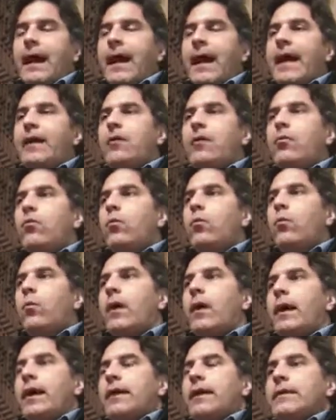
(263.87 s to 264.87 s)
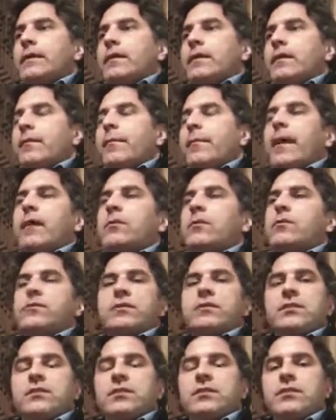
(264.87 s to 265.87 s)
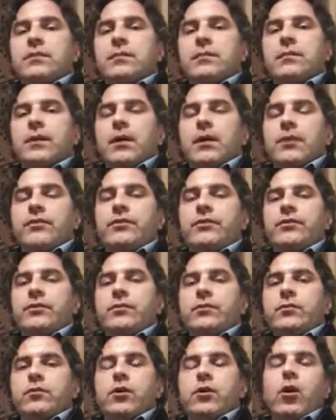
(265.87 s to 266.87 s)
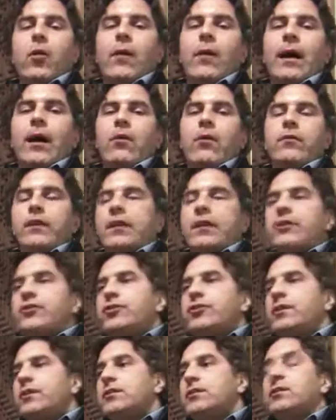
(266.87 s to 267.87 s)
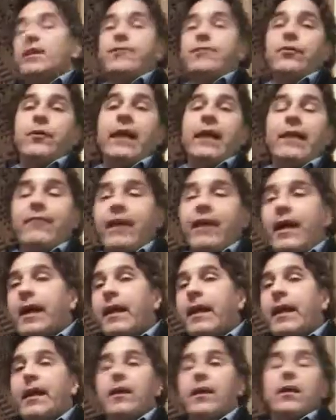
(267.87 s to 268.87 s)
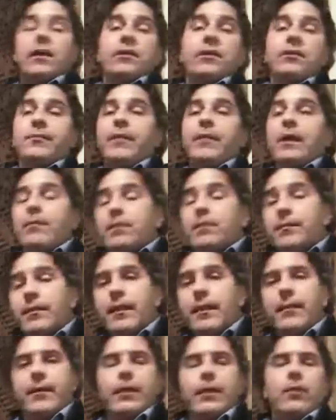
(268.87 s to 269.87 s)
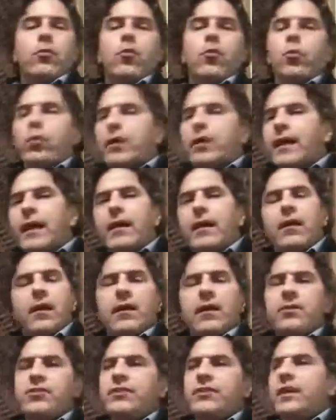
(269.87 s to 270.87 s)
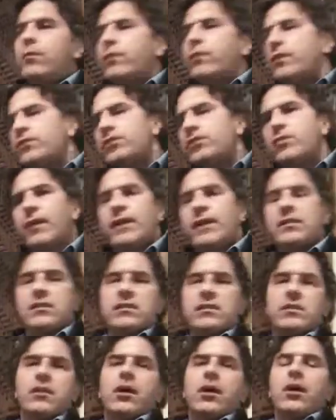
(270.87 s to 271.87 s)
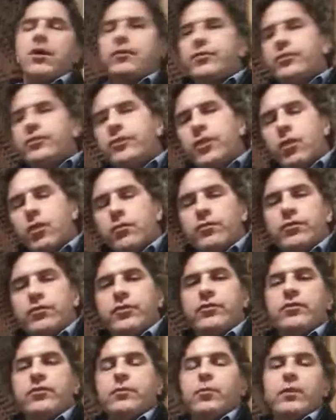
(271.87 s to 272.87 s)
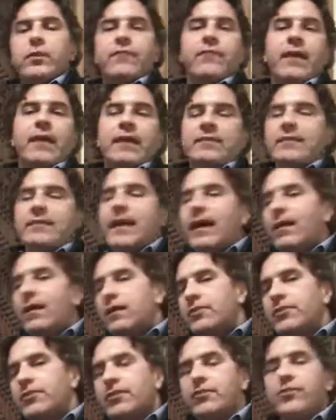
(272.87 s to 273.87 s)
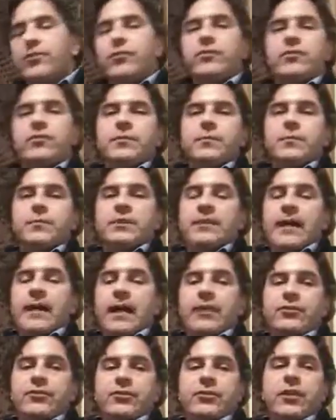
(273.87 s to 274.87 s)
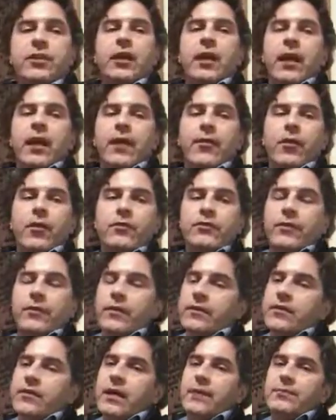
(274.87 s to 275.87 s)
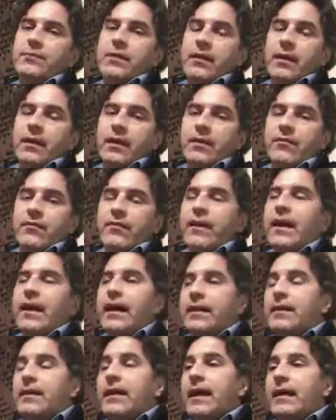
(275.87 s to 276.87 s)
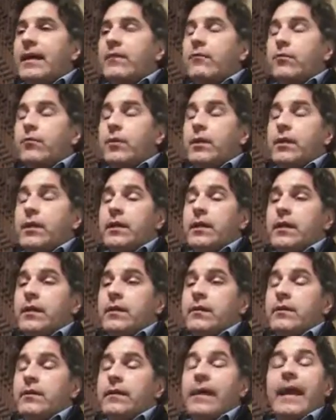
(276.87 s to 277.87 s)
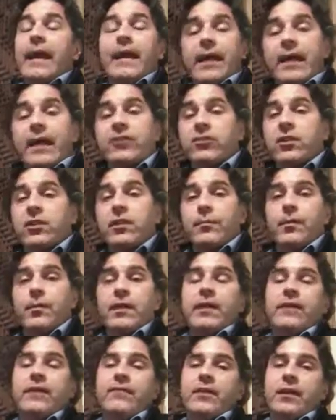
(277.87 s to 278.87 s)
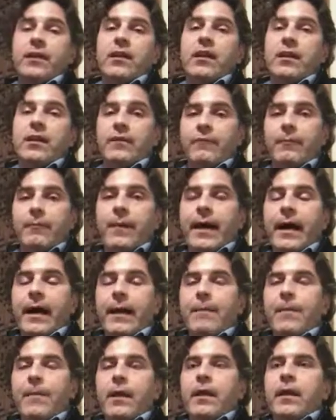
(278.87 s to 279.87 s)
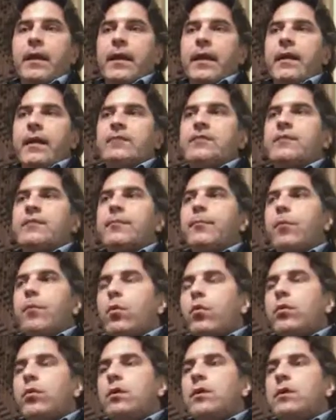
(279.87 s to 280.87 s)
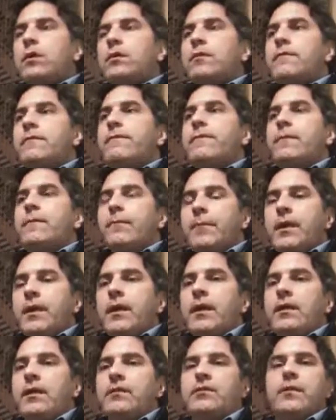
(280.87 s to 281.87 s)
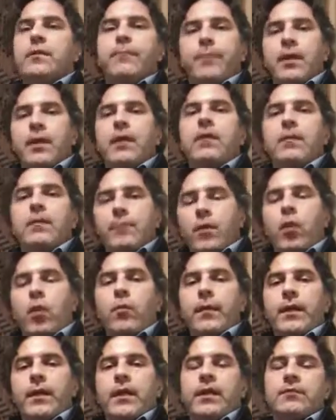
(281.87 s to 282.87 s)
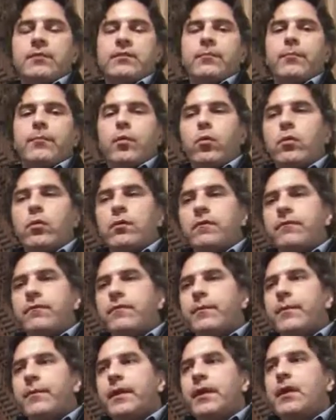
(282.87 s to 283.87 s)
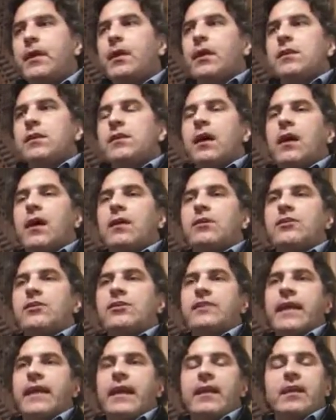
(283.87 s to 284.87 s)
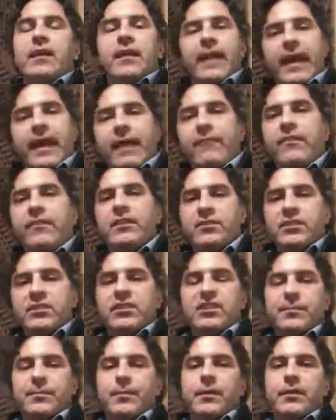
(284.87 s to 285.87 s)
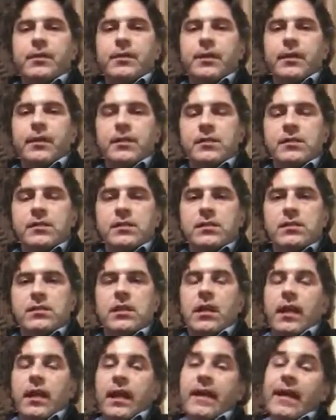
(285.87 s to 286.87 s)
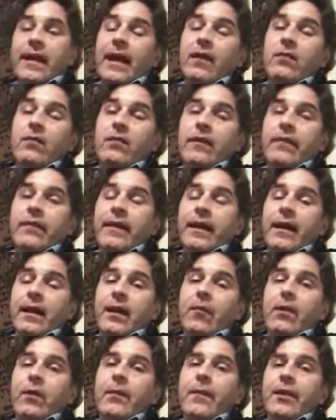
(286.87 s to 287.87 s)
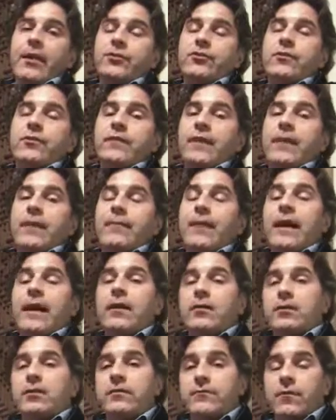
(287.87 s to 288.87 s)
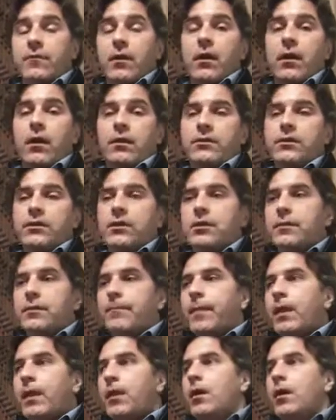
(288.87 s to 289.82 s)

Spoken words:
I don't want the medical system to go out and just, if you have a headache, to be able to put on it. Work on it. Understand what the stress is. Do some reflexology, do some massages, and those are the types of things that I really actually believe in and live by. It's important for me to be in the moment. It's important for me to understand and have these experiences. And not only that, I want to make sure that I'm not hurt for long term.